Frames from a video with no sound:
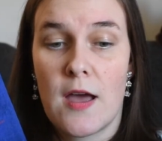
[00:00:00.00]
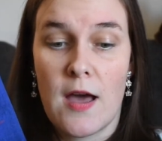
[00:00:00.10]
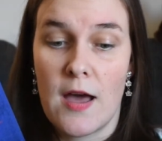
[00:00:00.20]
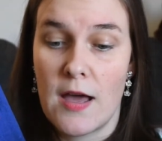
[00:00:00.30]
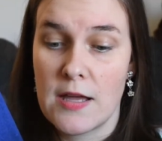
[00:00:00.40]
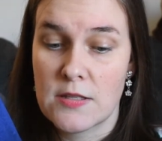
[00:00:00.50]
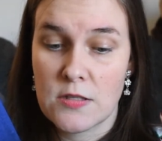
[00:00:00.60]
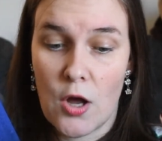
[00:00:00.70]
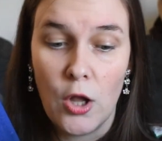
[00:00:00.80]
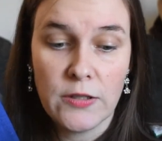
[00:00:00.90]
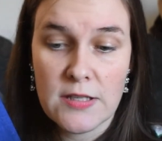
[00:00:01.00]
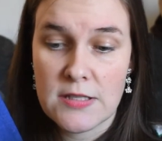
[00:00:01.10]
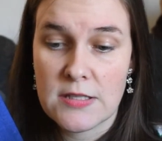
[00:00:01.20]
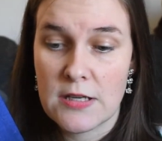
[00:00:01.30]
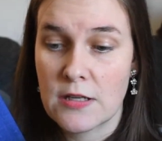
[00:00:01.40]
It's all
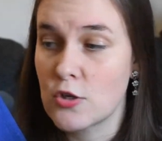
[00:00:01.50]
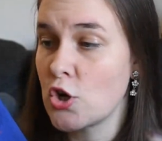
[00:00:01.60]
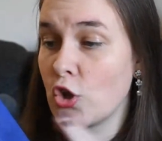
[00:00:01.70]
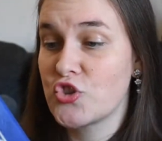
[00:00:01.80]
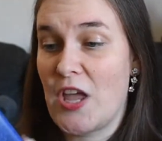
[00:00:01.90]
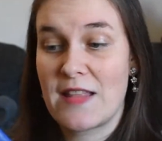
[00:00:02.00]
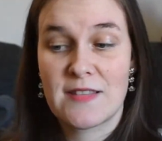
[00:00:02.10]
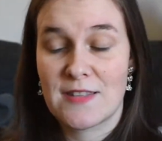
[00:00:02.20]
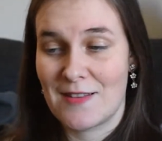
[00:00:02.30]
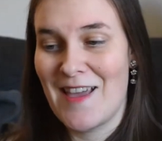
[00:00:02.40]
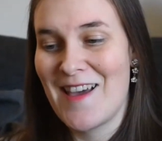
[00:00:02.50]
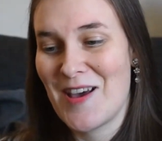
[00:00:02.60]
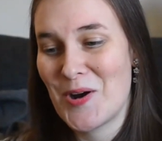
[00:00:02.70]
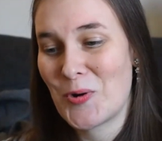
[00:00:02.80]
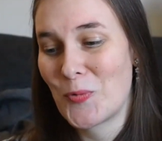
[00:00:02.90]
this nonsense
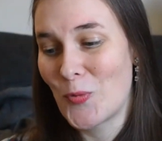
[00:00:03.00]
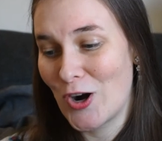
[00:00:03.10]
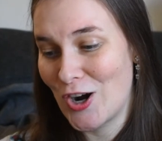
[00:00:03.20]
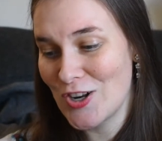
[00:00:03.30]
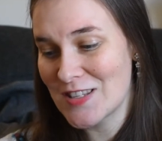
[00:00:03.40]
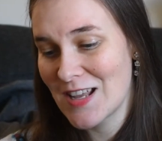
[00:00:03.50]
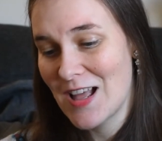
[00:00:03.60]
words.